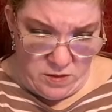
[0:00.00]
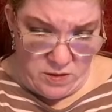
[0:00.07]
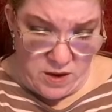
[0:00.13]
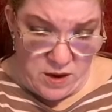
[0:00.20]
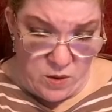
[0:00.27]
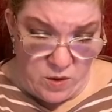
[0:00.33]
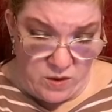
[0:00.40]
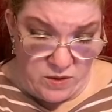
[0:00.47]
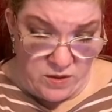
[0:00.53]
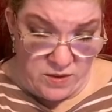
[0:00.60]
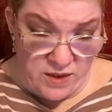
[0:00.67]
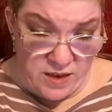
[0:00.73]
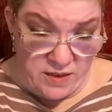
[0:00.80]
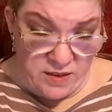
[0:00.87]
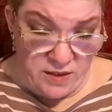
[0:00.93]
And then it also
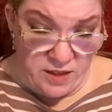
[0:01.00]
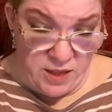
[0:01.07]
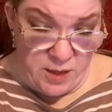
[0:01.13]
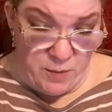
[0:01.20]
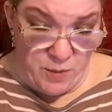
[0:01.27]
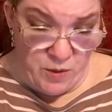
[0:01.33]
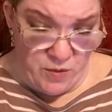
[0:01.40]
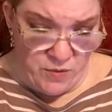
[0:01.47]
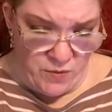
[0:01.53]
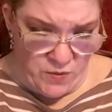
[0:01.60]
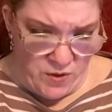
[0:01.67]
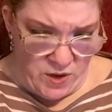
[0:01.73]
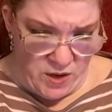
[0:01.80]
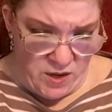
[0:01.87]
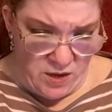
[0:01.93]
says, claim your
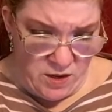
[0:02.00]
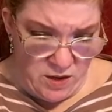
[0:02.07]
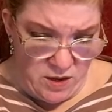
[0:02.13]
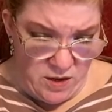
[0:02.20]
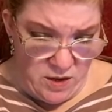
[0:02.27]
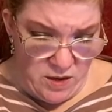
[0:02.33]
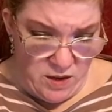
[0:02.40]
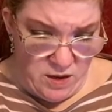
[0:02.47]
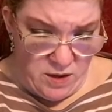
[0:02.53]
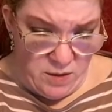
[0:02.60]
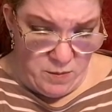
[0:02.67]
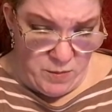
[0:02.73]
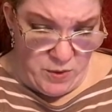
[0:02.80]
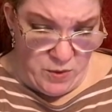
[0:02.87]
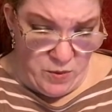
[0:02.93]
free
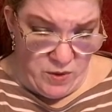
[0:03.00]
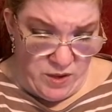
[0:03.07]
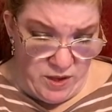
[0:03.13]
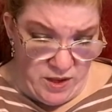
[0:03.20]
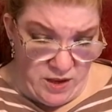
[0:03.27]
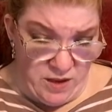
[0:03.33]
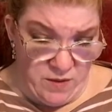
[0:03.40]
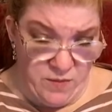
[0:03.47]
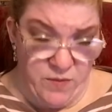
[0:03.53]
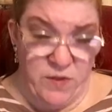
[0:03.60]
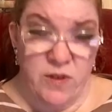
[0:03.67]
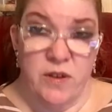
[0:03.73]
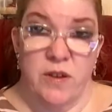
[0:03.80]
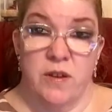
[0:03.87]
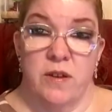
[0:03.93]
beauty
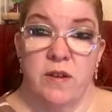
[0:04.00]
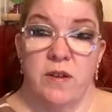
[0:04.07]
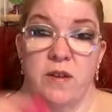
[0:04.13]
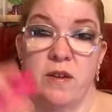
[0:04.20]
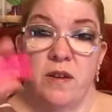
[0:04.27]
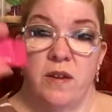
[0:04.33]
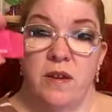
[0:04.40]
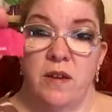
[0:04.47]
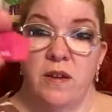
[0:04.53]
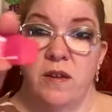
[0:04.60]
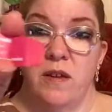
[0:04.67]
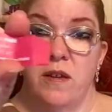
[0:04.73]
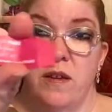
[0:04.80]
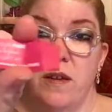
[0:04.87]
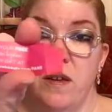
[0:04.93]
gift
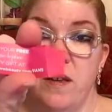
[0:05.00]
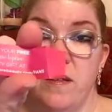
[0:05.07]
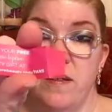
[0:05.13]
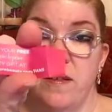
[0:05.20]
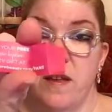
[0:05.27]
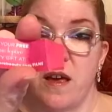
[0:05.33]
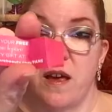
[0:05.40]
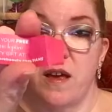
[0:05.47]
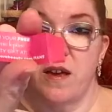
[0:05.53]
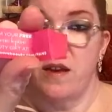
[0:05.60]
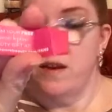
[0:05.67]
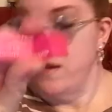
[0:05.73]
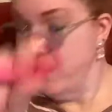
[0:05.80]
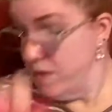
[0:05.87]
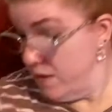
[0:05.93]

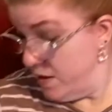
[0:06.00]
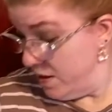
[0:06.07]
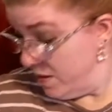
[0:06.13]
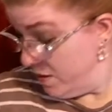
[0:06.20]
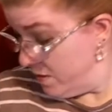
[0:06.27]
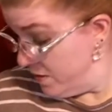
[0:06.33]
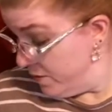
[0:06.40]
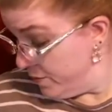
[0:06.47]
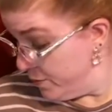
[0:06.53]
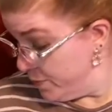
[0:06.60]
inside here.